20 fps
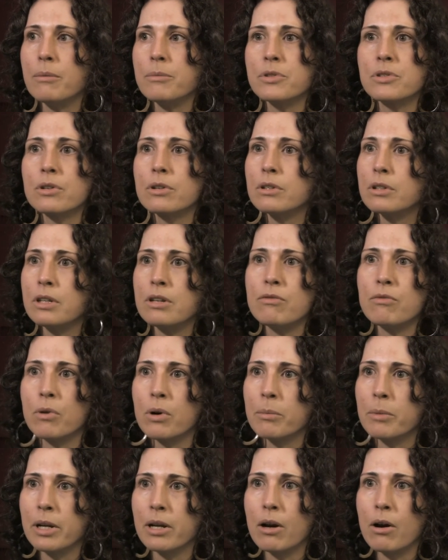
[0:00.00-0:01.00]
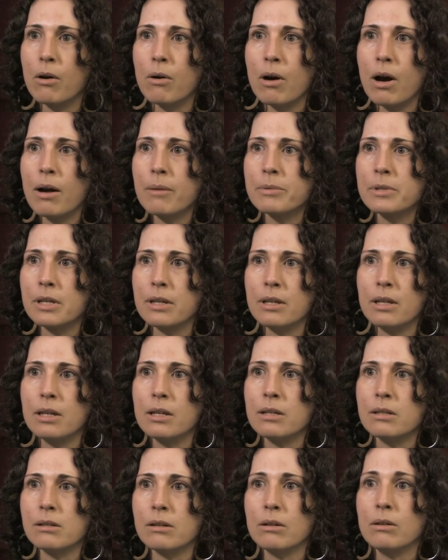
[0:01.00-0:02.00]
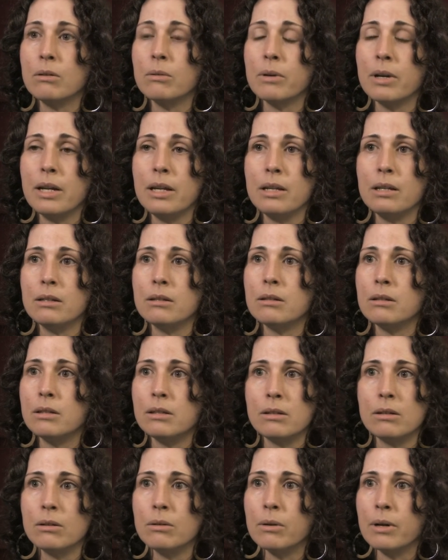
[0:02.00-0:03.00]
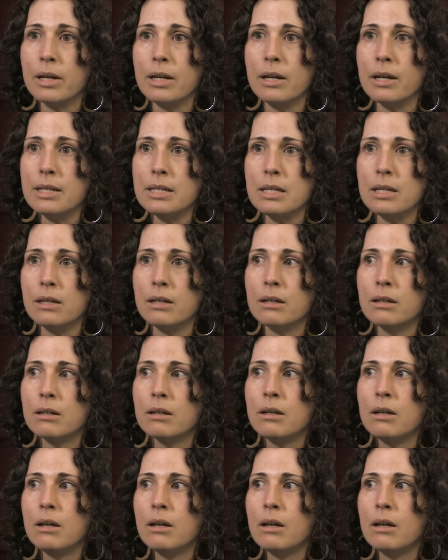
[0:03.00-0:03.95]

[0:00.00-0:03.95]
Certainly forming co-ops, I think, is a great idea.